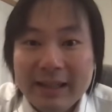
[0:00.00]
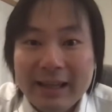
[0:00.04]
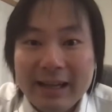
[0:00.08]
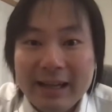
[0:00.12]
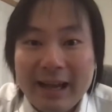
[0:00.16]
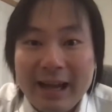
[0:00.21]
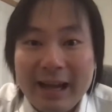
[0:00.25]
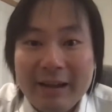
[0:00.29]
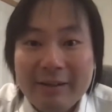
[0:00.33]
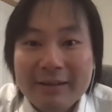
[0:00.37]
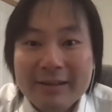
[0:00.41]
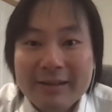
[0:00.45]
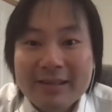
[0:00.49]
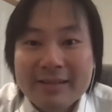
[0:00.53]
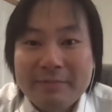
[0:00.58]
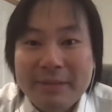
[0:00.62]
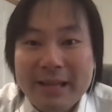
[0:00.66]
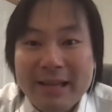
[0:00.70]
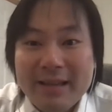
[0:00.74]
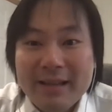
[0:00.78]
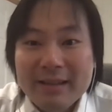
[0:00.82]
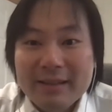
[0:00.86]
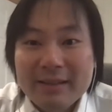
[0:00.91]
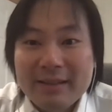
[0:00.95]
Our
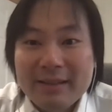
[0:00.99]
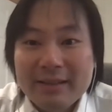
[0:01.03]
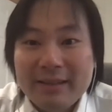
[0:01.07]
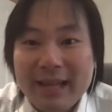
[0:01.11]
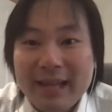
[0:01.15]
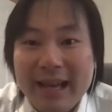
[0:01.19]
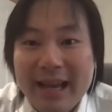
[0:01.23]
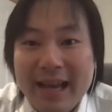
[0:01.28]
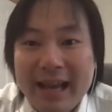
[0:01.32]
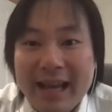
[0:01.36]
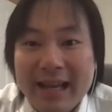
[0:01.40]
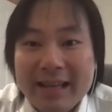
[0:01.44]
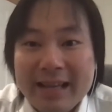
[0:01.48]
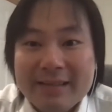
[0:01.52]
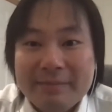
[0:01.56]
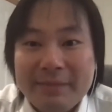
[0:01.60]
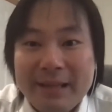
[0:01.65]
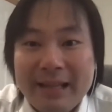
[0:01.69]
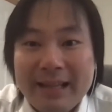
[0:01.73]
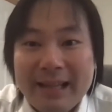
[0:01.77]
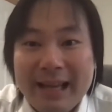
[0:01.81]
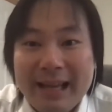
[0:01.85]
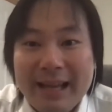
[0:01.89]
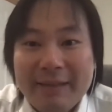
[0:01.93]
speaker today has
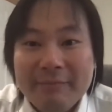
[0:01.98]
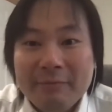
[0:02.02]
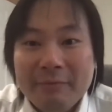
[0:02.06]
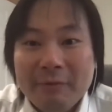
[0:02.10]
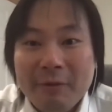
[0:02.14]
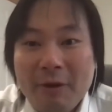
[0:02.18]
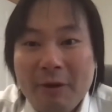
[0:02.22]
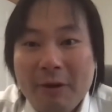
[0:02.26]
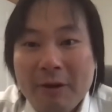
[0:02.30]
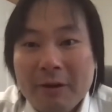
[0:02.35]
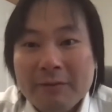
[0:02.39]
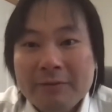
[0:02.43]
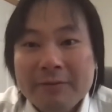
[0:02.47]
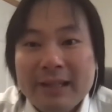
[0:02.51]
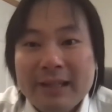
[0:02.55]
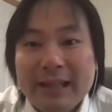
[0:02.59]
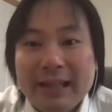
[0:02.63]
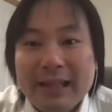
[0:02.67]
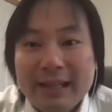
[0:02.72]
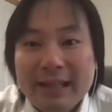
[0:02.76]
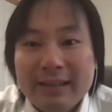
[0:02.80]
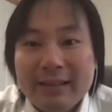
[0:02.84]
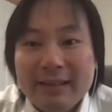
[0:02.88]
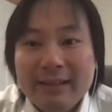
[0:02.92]
been involved
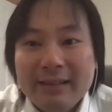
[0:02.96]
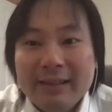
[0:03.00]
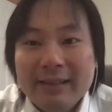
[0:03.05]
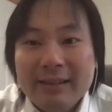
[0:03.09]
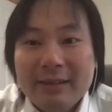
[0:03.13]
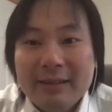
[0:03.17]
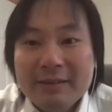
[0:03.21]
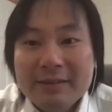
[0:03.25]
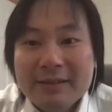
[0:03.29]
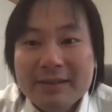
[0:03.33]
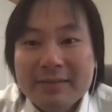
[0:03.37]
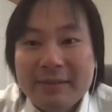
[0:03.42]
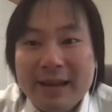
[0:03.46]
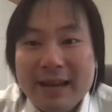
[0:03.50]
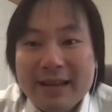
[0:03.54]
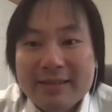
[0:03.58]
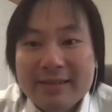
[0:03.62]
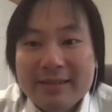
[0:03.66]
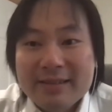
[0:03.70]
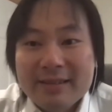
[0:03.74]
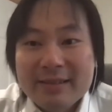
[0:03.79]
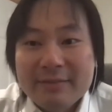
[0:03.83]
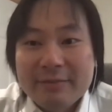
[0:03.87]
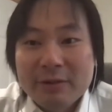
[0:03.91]
in
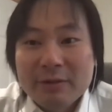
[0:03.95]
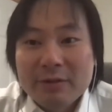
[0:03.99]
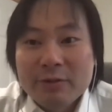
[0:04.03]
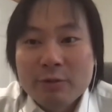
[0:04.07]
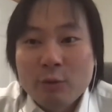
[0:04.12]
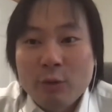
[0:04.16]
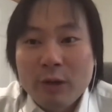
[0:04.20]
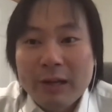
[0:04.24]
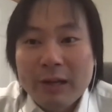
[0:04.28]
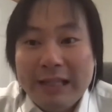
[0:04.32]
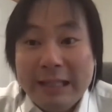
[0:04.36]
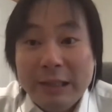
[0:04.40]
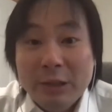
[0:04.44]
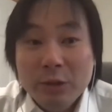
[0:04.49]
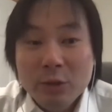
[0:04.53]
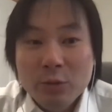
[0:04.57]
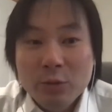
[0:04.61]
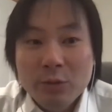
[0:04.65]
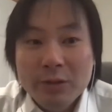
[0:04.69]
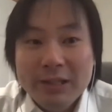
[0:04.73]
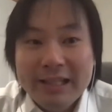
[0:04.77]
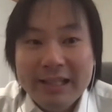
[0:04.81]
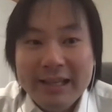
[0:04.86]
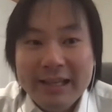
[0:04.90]
Toastmasters for
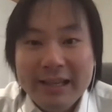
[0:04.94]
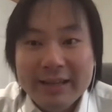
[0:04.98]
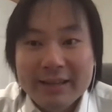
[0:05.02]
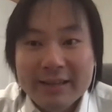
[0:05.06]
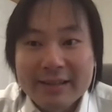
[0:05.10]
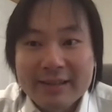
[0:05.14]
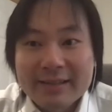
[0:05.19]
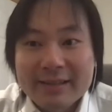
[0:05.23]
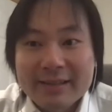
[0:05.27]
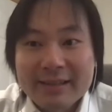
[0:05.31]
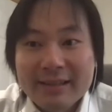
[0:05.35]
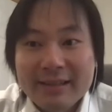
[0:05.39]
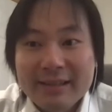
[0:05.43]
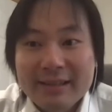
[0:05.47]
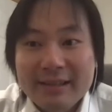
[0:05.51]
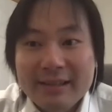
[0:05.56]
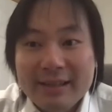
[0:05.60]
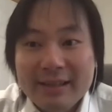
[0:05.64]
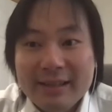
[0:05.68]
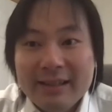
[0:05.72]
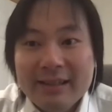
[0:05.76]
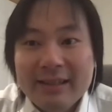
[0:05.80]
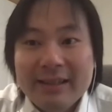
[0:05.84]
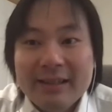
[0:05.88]
22 years.
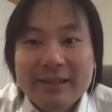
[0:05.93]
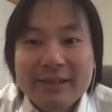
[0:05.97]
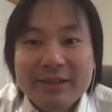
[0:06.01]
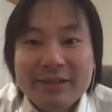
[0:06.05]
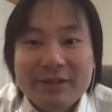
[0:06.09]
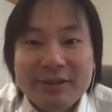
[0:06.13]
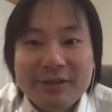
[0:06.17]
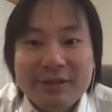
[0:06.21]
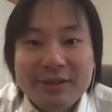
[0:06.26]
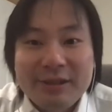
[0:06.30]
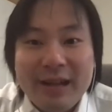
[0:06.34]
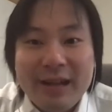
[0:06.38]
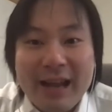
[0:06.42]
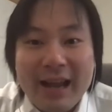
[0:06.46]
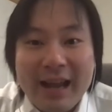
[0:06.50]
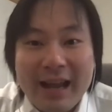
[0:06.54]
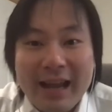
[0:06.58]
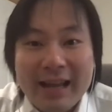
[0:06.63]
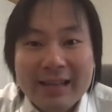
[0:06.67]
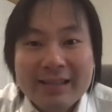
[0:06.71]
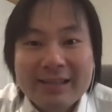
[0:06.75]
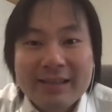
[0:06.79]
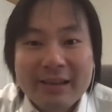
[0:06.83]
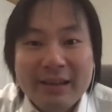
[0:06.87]
She
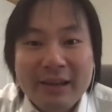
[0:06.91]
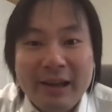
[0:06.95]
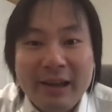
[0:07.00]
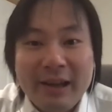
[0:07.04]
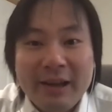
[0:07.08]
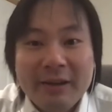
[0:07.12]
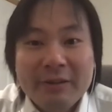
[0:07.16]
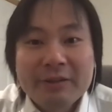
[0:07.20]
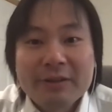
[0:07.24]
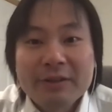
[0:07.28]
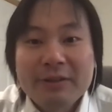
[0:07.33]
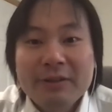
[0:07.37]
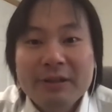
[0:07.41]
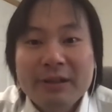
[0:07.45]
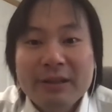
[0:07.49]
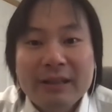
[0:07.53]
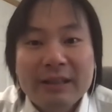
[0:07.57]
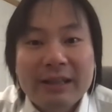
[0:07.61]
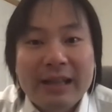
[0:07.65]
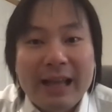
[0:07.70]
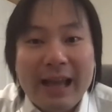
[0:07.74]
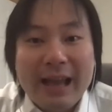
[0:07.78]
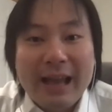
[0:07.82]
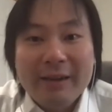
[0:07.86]
has held
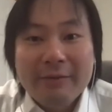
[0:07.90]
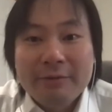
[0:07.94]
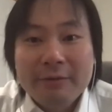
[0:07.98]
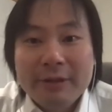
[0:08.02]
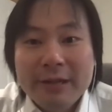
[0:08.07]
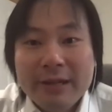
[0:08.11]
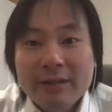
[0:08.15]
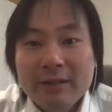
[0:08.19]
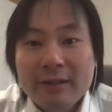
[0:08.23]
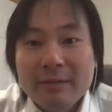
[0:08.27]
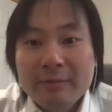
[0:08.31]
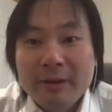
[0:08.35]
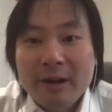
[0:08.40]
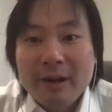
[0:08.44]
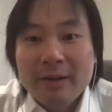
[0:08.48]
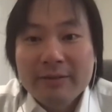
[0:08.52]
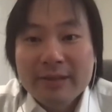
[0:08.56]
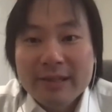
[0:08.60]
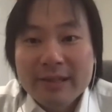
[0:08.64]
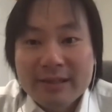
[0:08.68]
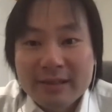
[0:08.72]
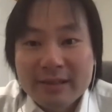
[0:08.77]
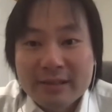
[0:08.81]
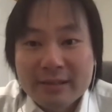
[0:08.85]
every club
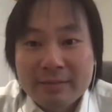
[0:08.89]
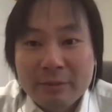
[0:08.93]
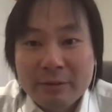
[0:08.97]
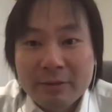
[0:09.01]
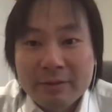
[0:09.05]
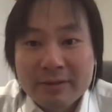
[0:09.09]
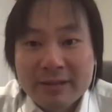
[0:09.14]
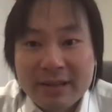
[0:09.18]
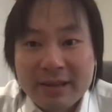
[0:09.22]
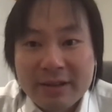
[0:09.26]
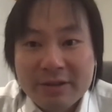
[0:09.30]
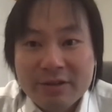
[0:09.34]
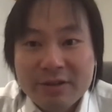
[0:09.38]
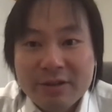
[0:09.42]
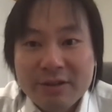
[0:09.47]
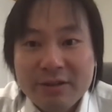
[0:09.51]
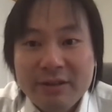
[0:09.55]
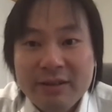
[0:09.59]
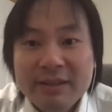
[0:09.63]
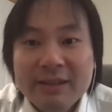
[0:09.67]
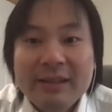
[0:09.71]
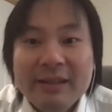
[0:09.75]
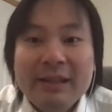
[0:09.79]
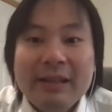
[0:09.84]
officer's
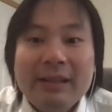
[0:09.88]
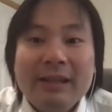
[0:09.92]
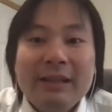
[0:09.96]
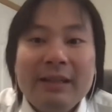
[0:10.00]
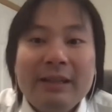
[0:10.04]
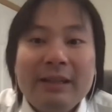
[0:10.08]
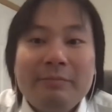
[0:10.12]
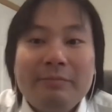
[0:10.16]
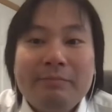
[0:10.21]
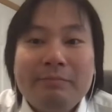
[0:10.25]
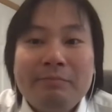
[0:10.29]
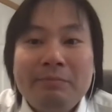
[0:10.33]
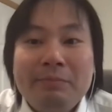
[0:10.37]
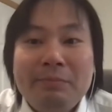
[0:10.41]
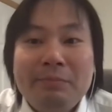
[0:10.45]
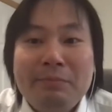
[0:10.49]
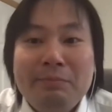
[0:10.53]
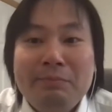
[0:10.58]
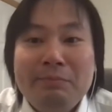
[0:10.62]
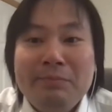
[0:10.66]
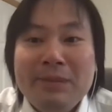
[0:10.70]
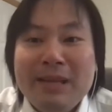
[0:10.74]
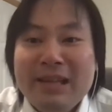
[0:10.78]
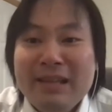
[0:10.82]
position,
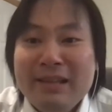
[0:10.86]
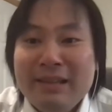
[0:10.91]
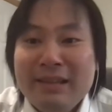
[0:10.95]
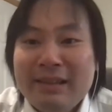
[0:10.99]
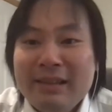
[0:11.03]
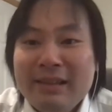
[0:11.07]
been